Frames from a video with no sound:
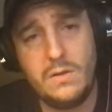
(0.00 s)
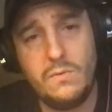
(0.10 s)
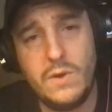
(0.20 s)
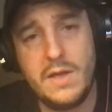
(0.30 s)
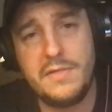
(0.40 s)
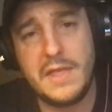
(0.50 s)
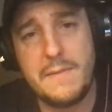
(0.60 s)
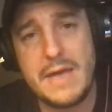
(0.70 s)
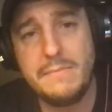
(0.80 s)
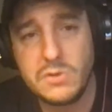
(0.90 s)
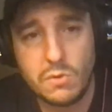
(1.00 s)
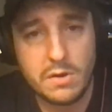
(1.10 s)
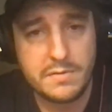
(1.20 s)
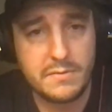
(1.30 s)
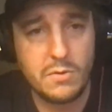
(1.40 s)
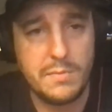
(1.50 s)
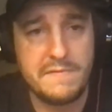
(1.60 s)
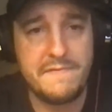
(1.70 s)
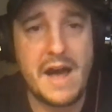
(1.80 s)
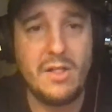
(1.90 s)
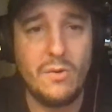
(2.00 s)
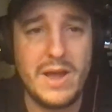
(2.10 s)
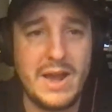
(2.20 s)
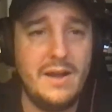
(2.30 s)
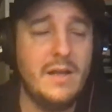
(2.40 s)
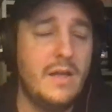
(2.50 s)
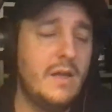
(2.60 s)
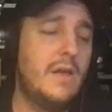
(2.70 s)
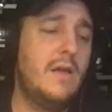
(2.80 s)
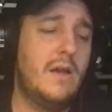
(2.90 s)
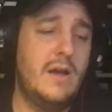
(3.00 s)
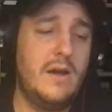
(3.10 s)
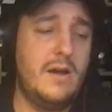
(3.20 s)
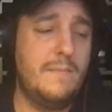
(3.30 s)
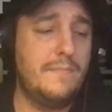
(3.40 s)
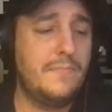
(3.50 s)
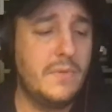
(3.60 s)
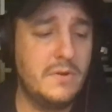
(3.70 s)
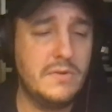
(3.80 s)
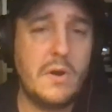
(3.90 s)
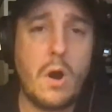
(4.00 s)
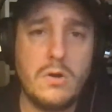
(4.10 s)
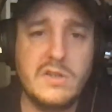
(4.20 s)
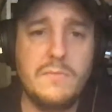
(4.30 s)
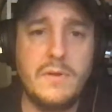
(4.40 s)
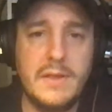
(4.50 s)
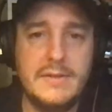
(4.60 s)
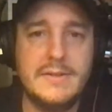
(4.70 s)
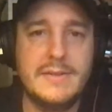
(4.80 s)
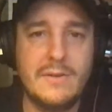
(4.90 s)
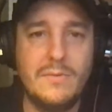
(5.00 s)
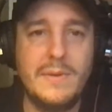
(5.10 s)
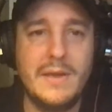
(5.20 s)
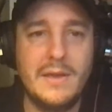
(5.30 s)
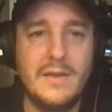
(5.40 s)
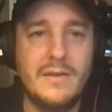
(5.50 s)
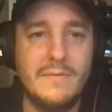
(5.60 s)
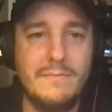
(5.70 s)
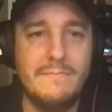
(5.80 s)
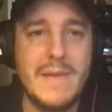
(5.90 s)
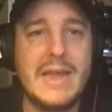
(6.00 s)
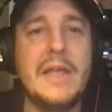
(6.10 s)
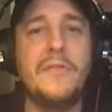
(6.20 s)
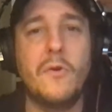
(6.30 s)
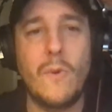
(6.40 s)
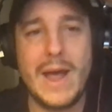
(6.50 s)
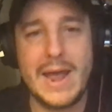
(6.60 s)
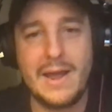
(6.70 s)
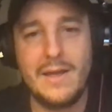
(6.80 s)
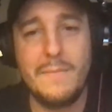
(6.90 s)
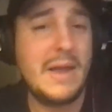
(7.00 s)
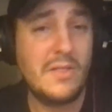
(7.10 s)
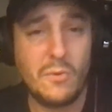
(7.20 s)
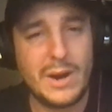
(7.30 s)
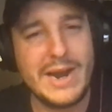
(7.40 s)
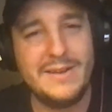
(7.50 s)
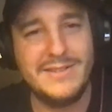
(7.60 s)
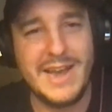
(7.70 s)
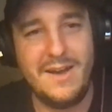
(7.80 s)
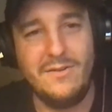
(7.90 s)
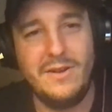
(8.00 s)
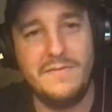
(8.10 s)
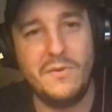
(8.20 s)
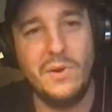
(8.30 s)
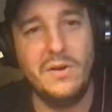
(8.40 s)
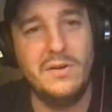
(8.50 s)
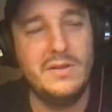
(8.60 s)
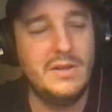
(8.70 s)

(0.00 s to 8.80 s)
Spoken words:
with Liam Hemsworth will be following. There are some releases that will be making their way downtown, if you will.